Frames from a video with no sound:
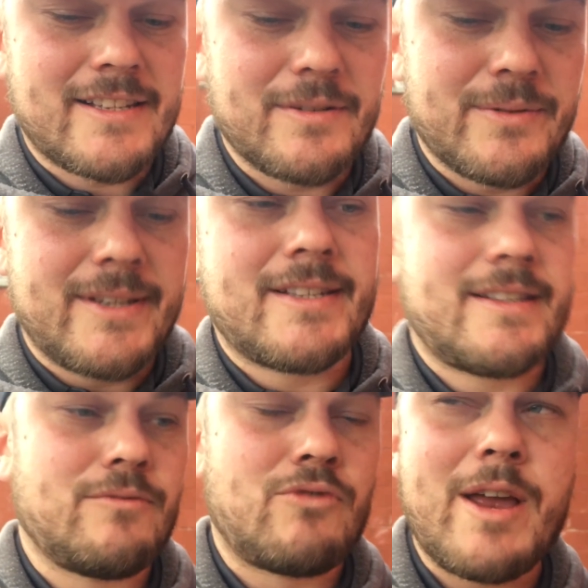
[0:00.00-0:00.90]
it
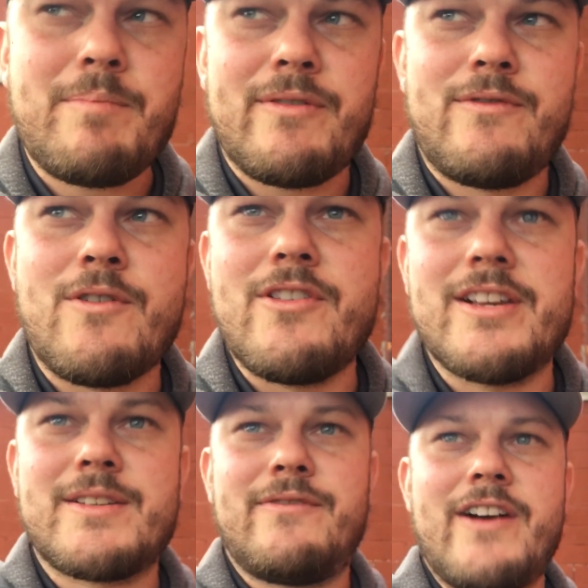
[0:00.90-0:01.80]
was right before
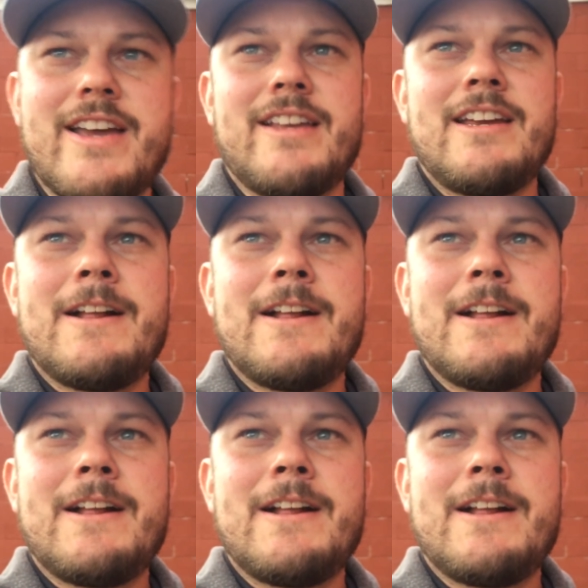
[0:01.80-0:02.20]
this fight,